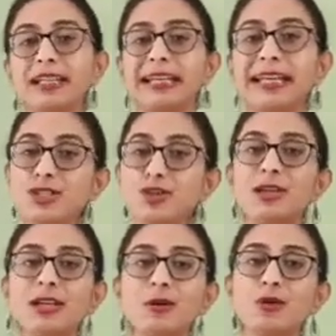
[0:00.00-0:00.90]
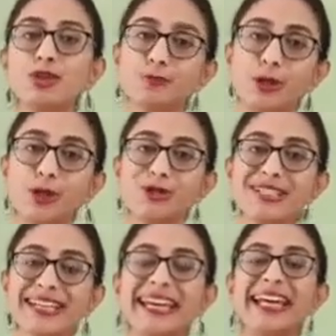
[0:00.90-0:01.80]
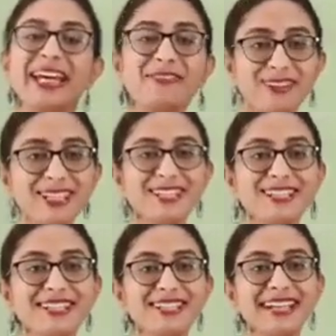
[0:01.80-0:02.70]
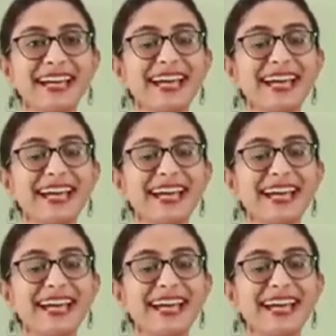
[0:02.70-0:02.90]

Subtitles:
insulin was produced, in which year,